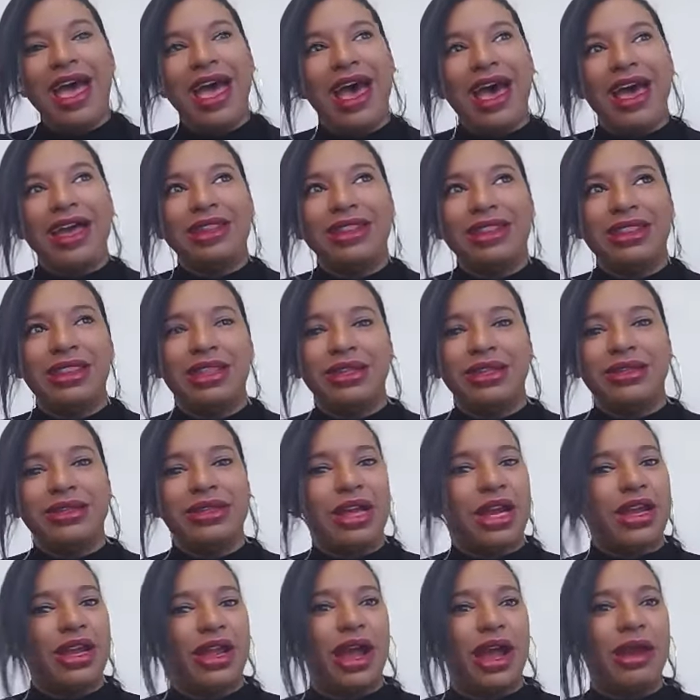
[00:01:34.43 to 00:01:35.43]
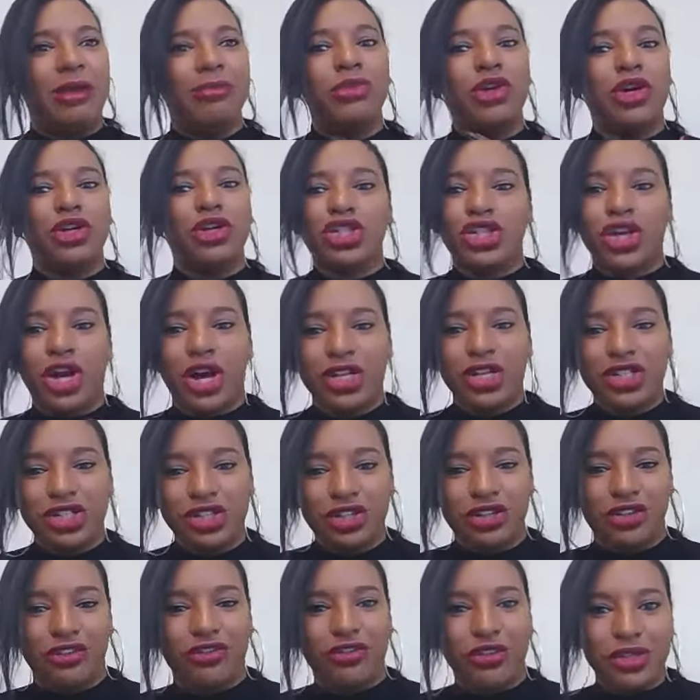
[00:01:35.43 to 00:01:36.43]
And I'm not charging
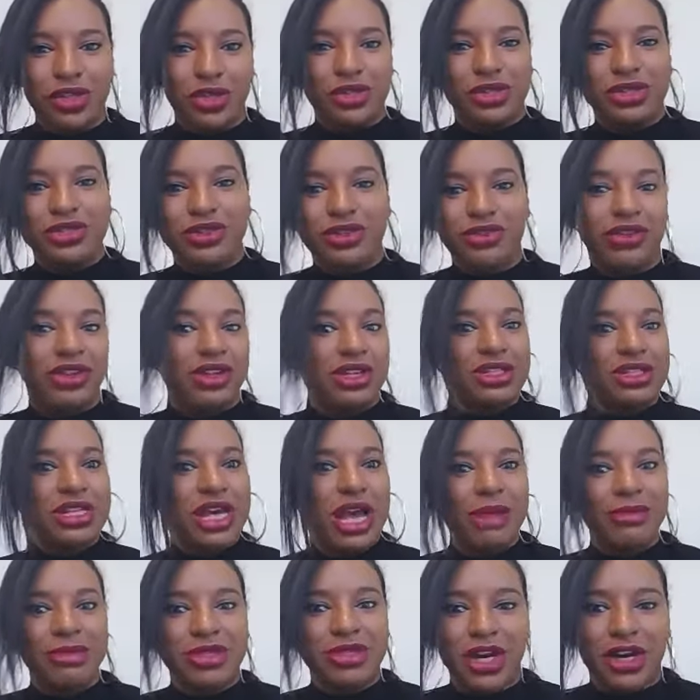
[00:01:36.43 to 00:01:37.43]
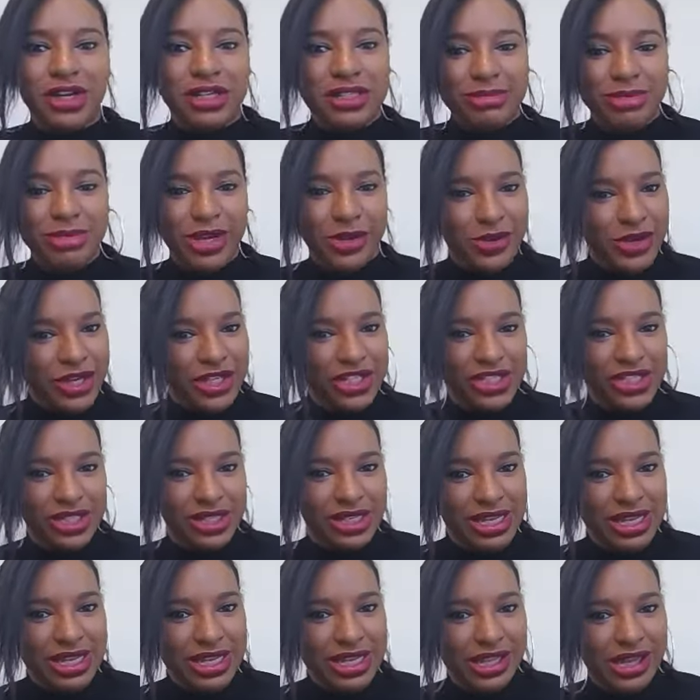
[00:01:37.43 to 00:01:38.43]
you for the time to ask me a question
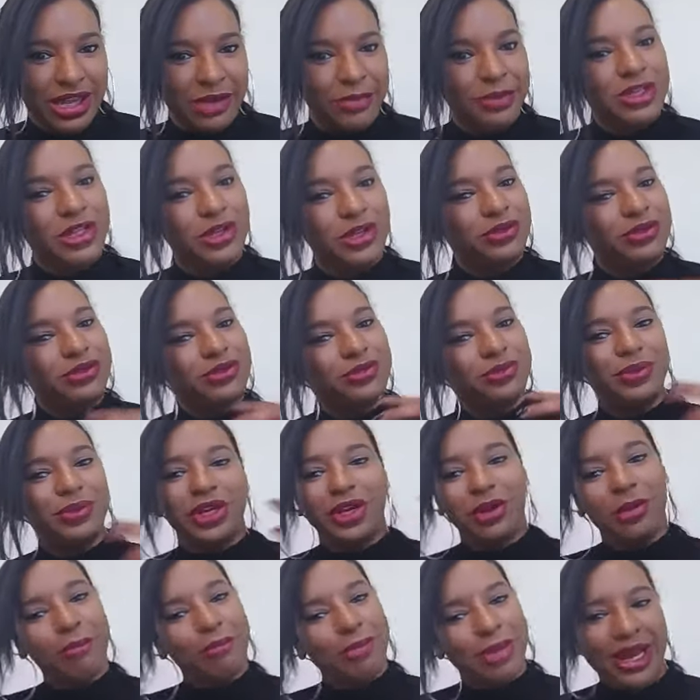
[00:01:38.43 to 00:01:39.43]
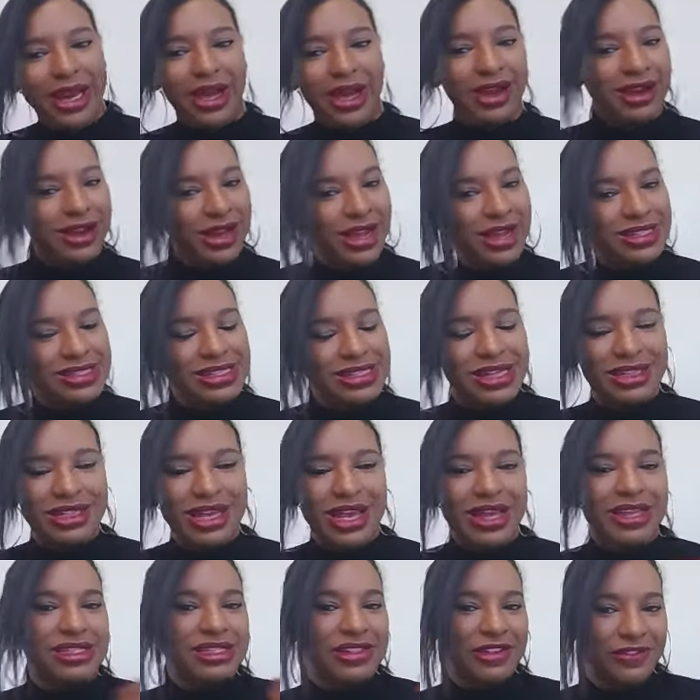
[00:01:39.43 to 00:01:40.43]
either. We don't bill our clients like
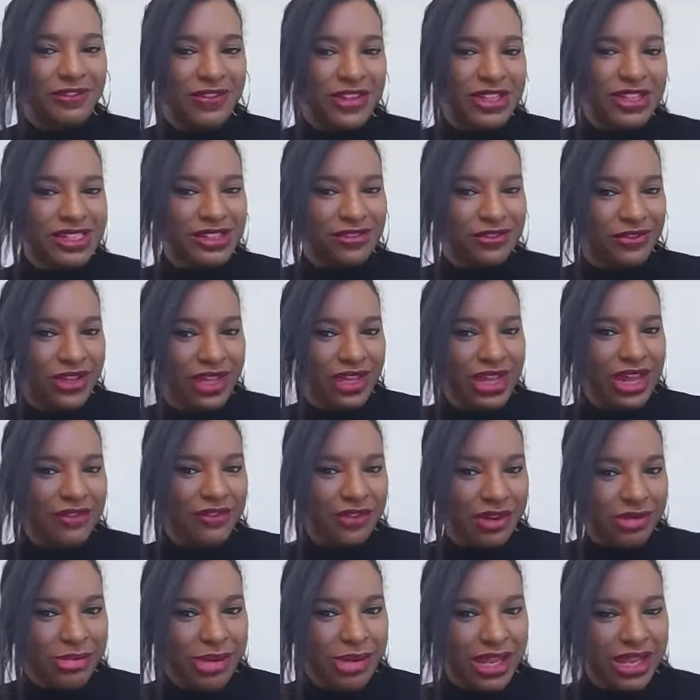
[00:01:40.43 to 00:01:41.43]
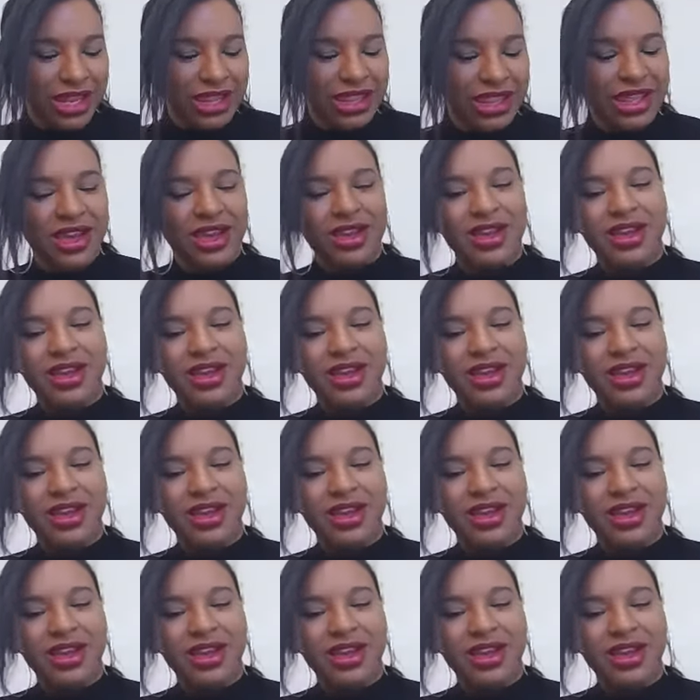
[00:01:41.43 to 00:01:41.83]
that. It's a fixed fee every month.